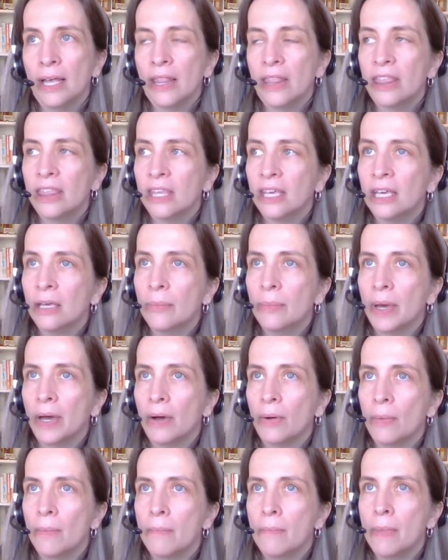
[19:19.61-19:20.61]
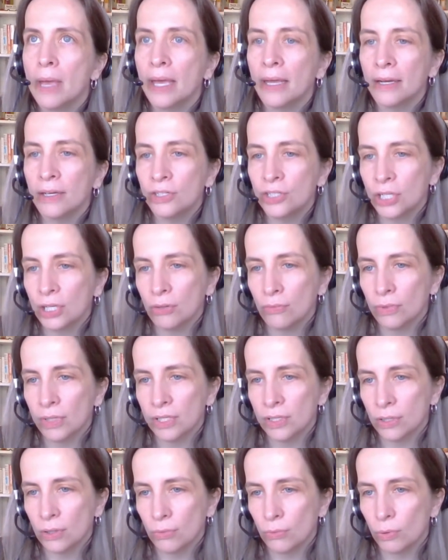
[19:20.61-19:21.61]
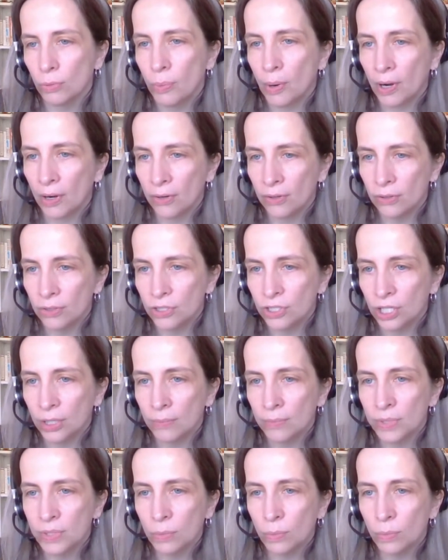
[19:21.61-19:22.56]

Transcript: think about managing risk through partnerships,